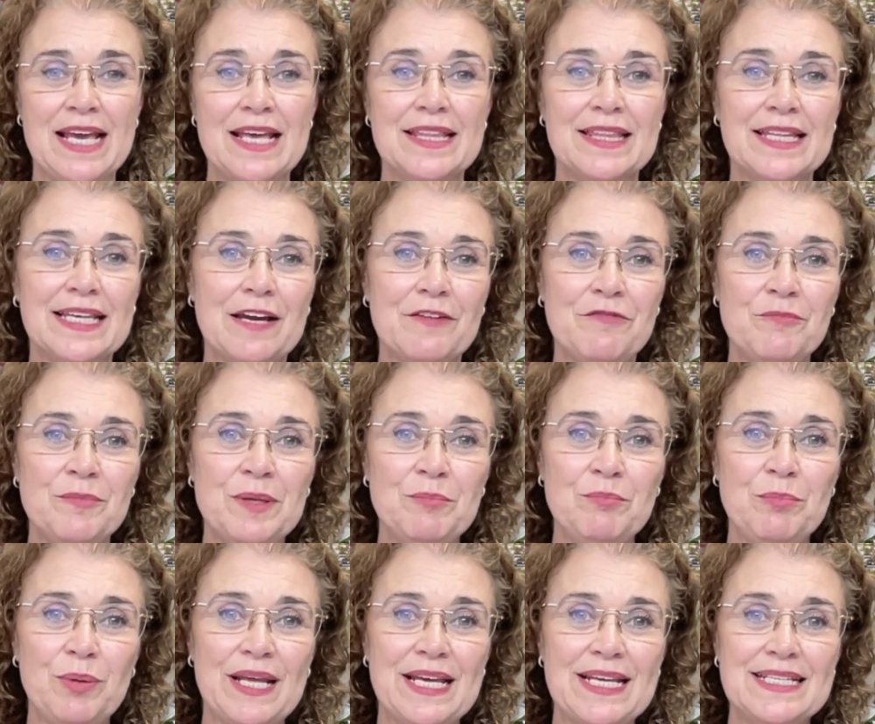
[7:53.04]
The government
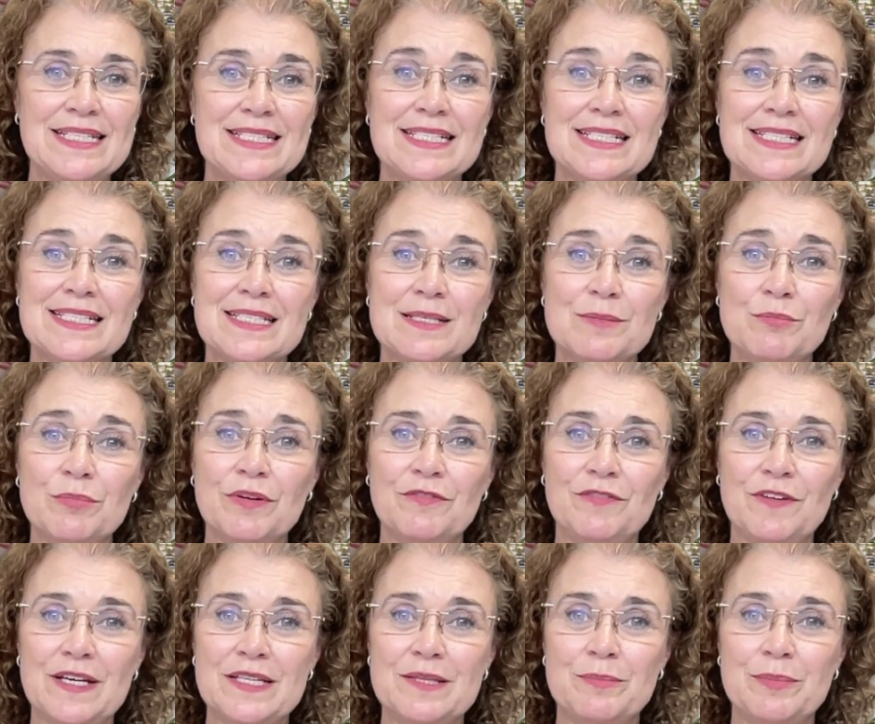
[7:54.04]
plans to
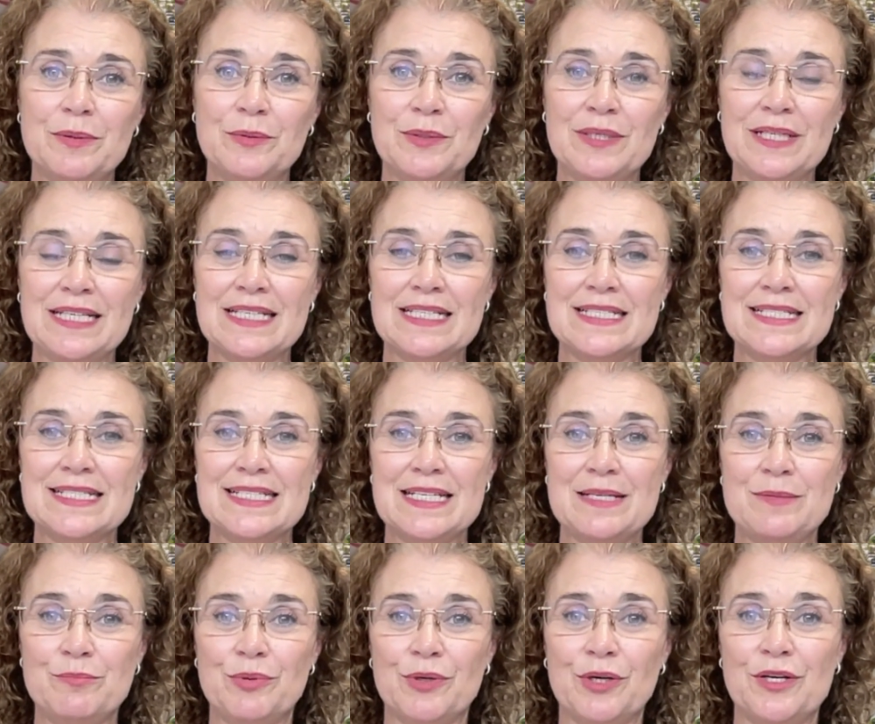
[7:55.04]
simplify the building
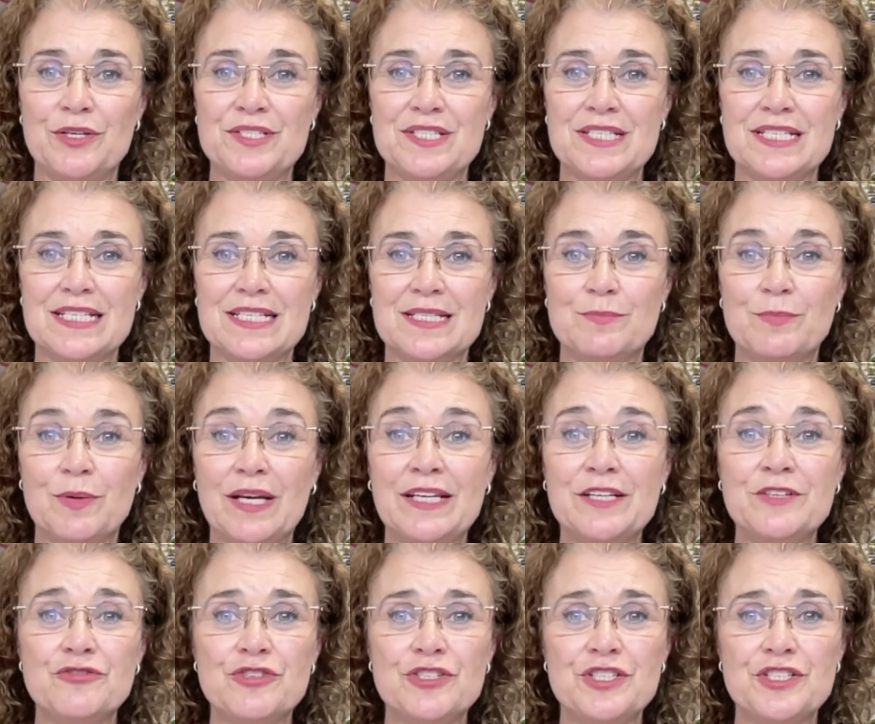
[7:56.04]
consent process by
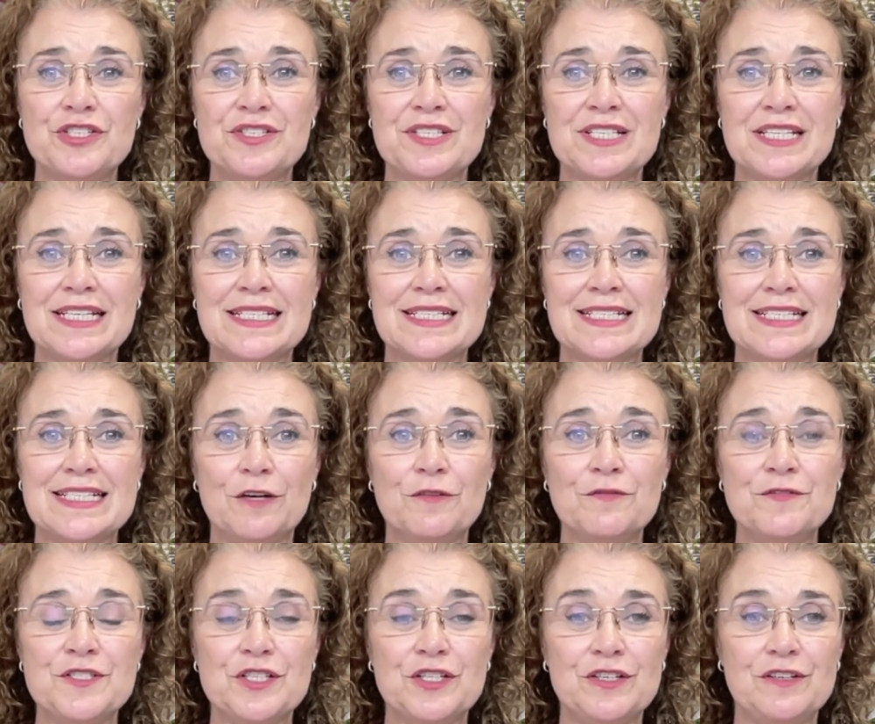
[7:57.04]
introducing a
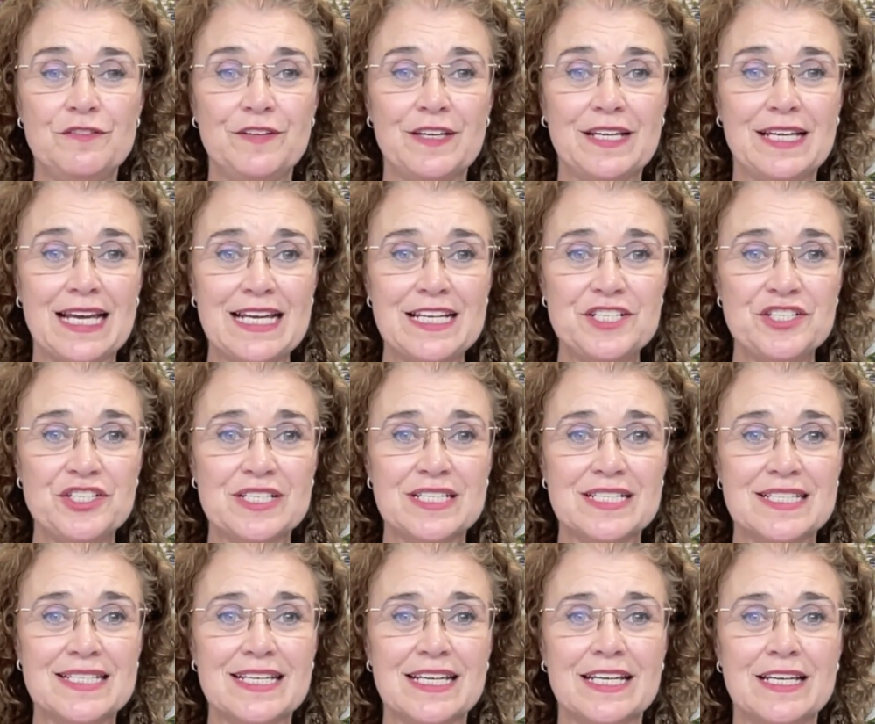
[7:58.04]
self-certification
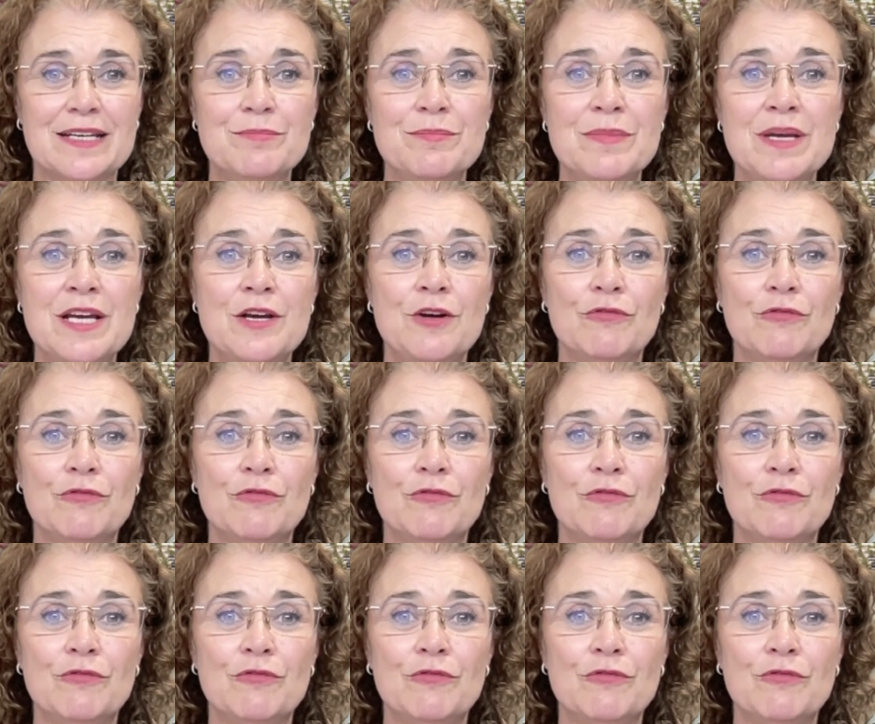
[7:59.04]
scheme,